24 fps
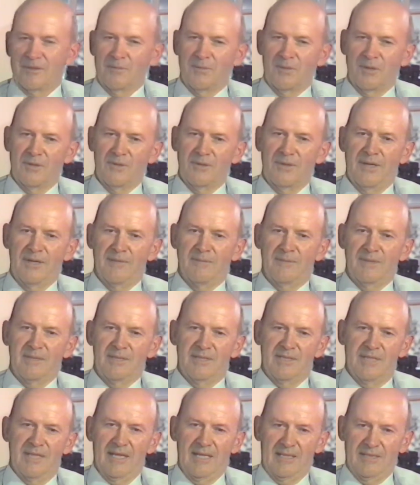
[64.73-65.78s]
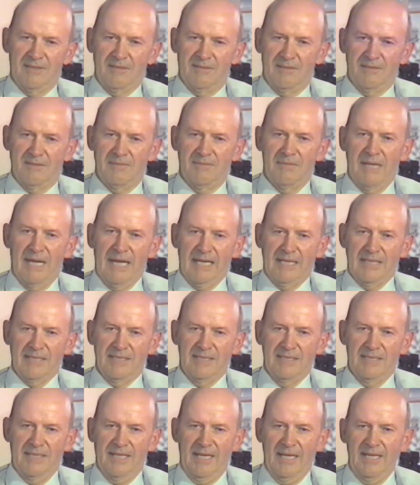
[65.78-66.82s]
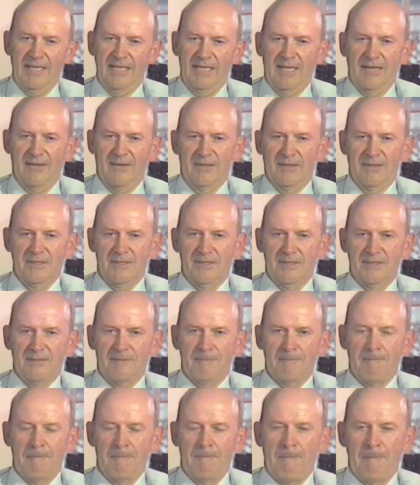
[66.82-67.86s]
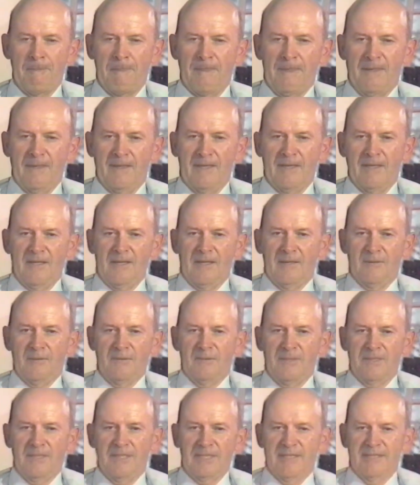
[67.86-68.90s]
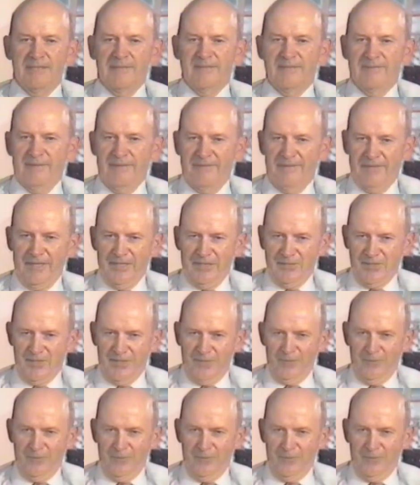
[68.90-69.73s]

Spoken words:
We eventually went to 60 hours and then to 40 hours.